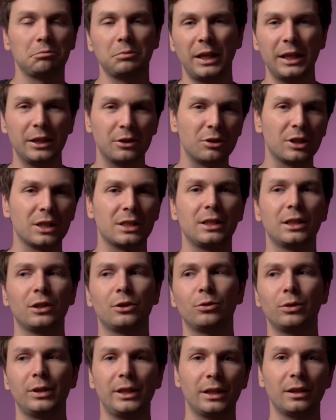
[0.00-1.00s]
interesting
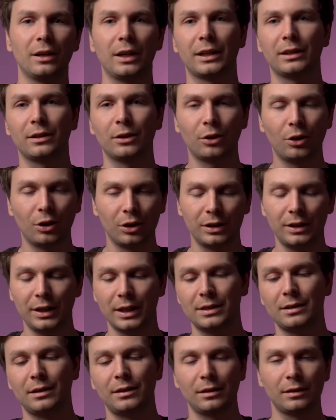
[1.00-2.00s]
to hear like the
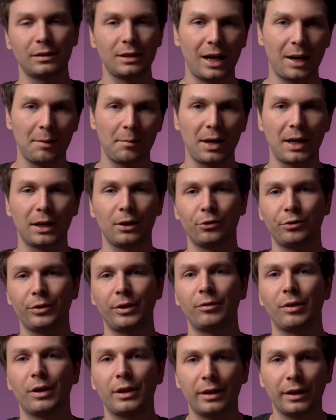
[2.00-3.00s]
context and the timeline of
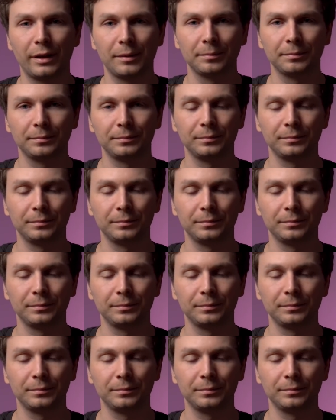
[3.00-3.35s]
everything.